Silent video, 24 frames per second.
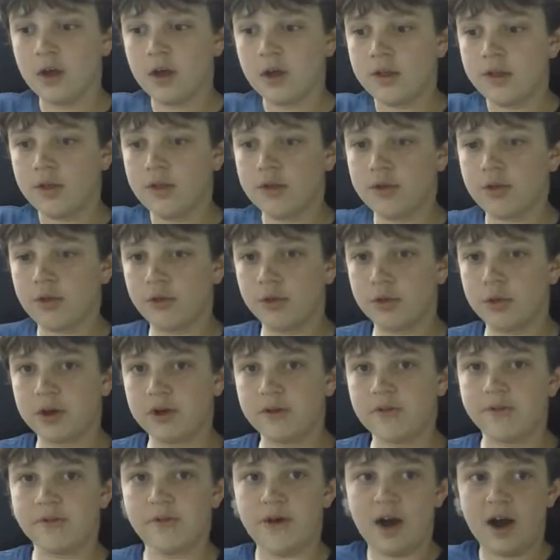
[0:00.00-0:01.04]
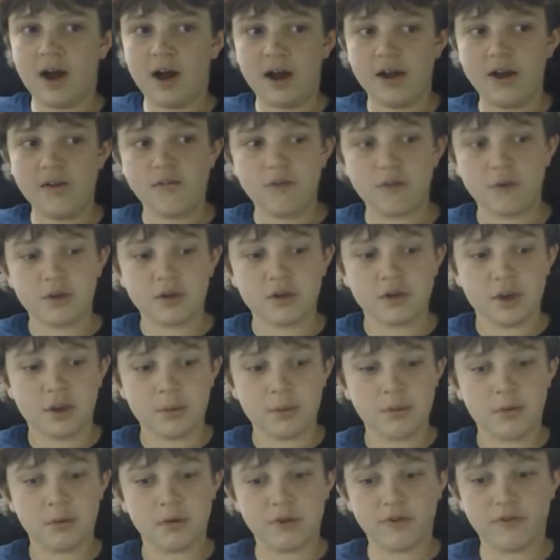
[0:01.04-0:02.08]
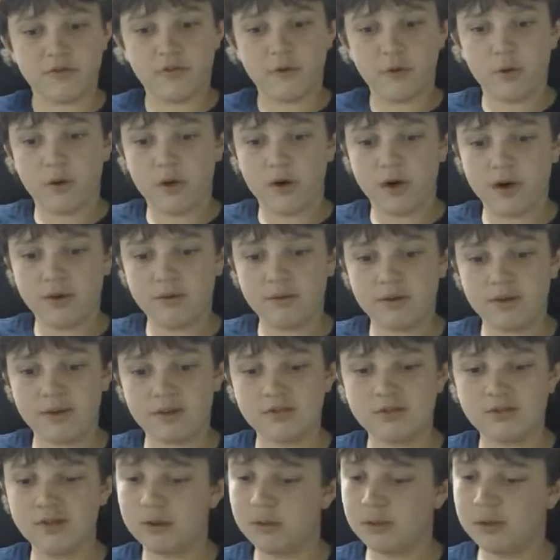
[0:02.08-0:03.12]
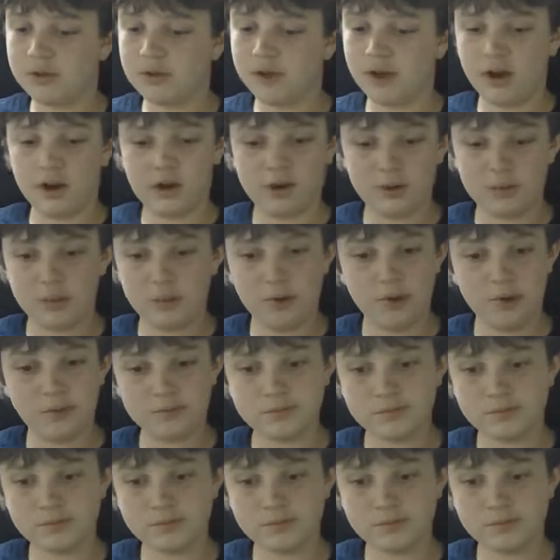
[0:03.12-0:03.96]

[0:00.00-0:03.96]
This is week 5. We skipped week 4 and week 3 was terrible.